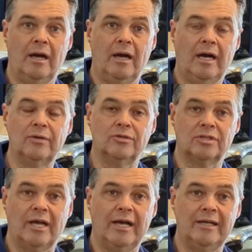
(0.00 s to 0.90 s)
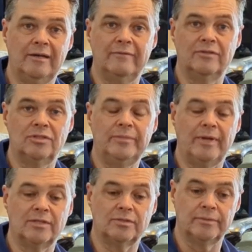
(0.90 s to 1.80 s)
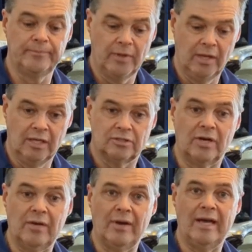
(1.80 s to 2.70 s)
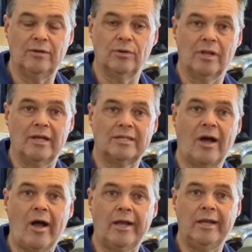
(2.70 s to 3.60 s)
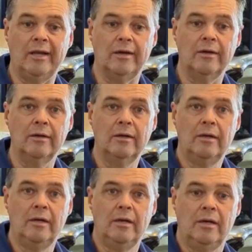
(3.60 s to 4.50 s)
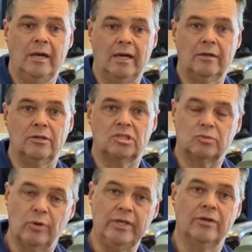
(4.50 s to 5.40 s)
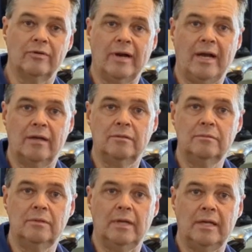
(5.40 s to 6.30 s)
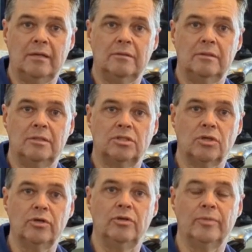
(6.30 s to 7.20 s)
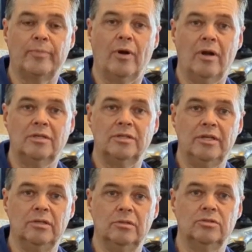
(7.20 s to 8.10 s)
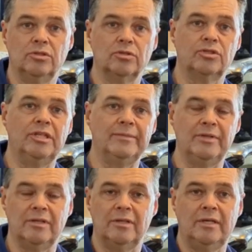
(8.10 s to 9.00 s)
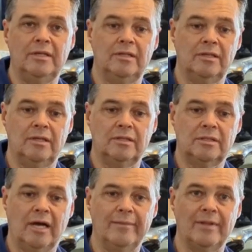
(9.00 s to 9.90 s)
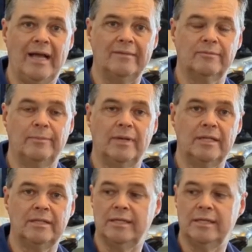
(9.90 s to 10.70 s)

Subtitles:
underside of the seat pedestal. So anyway, I do a lot of talking here. I'm going to swing you around, and I'm going to show you the products I use, and you'll see them in the time lapse, but